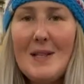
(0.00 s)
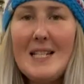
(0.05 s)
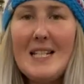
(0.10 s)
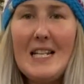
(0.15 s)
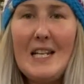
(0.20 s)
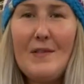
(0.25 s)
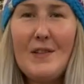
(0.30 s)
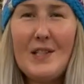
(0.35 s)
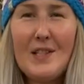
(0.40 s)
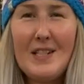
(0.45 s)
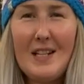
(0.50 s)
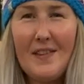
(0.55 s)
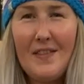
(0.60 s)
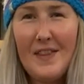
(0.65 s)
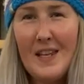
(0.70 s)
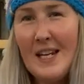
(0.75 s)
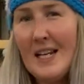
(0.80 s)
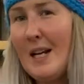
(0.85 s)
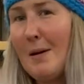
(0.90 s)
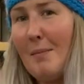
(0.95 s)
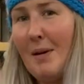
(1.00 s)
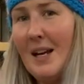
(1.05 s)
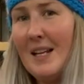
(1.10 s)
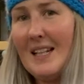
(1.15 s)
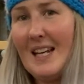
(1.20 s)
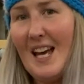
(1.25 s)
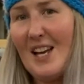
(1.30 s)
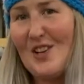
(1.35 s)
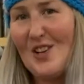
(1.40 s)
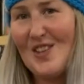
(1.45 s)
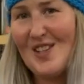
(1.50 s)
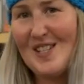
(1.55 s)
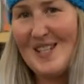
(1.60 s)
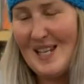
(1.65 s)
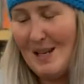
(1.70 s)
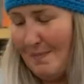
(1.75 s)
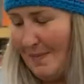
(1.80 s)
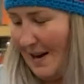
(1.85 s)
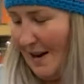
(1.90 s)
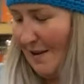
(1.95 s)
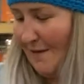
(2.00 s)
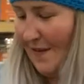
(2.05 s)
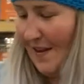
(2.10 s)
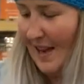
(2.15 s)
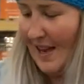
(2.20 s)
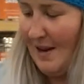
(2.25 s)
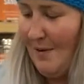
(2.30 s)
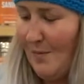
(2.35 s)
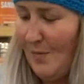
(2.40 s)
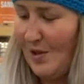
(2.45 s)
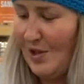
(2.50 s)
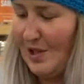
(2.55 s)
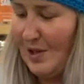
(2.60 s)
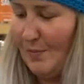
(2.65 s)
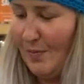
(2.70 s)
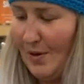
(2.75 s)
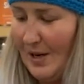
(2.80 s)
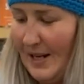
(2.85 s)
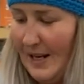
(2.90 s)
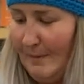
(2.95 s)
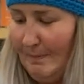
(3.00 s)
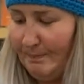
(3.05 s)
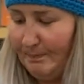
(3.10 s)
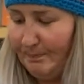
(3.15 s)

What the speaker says: leaves because I think I might get another steep out of here, which is brilliant.